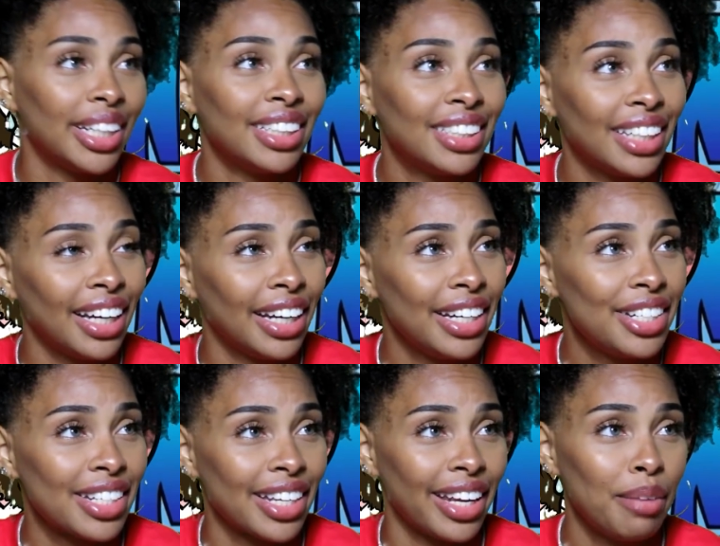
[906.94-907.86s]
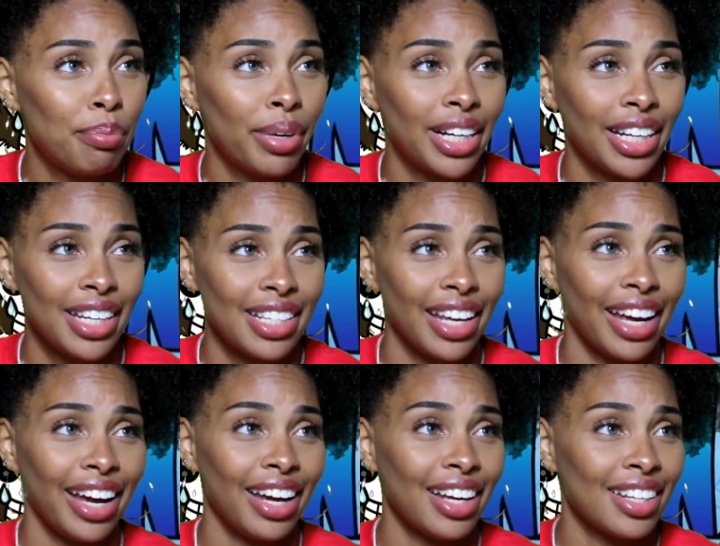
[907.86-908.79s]
Dang, he just headbutted his
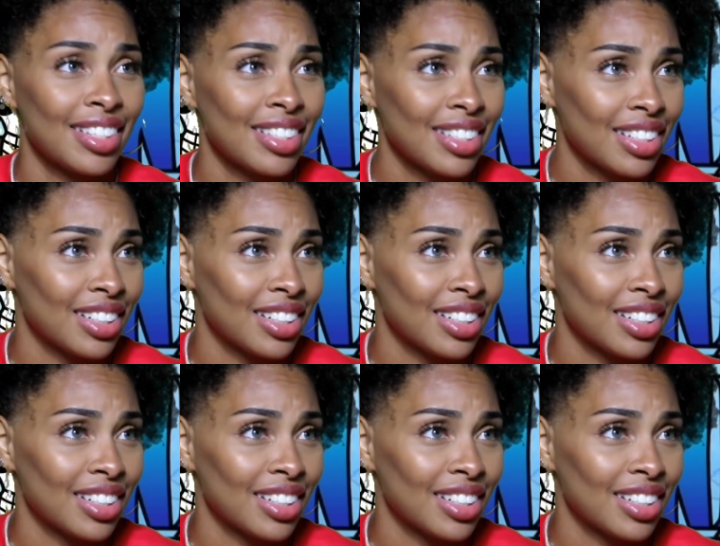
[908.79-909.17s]
hands.